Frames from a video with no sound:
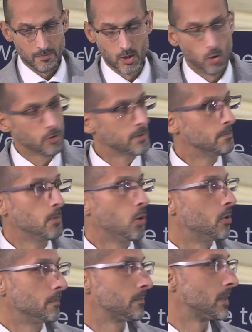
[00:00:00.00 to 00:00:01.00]
Gordon
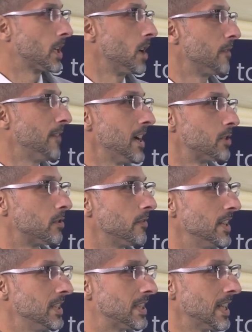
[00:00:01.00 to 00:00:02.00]
Moore, co-founder of
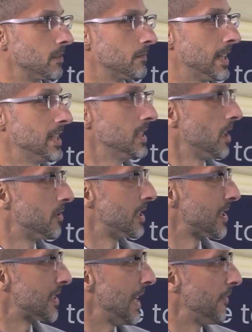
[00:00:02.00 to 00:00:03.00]
Intel, he
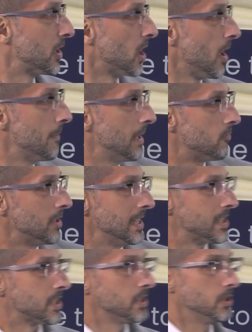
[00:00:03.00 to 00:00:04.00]
noticed that every time he
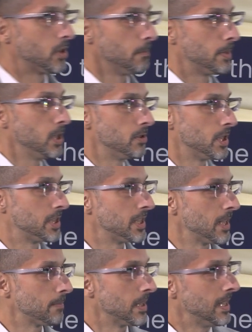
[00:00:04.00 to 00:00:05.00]
released a new computer
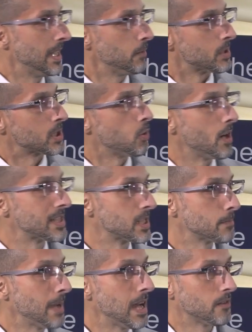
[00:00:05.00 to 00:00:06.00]
chip, it was twice as
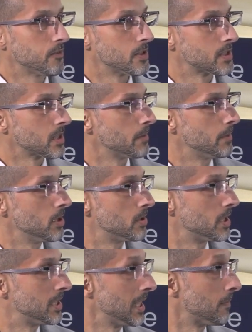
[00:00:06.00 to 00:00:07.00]
powerful as the computer
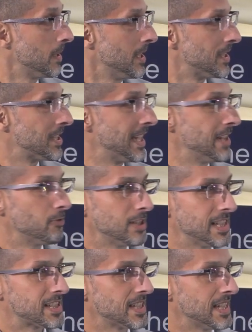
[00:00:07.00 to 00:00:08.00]
chip that he
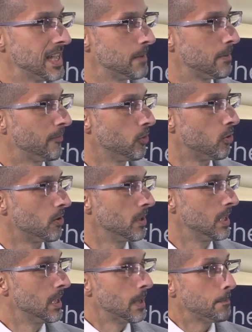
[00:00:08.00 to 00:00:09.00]
released a year before.
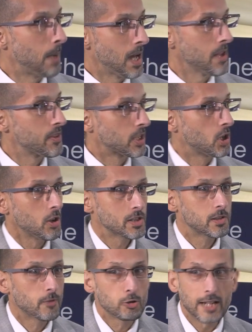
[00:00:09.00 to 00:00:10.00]
But the cost
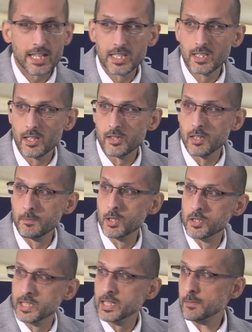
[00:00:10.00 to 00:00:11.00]
of creating those
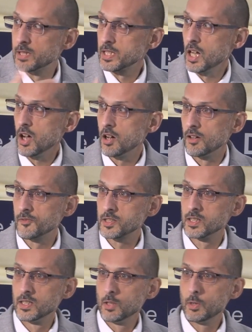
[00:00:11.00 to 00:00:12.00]
computer chips had halved,
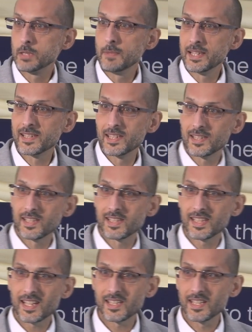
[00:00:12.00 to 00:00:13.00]
which meant since
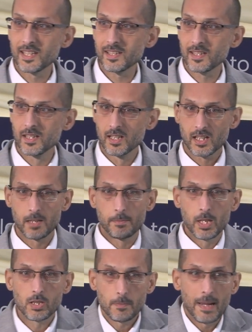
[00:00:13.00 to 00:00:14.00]
the 60s,
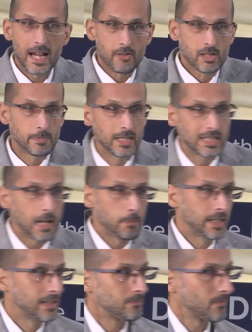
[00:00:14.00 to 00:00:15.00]
computer power has been
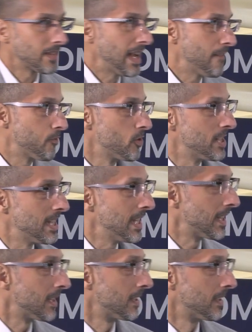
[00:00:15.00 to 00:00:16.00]
doubling every year.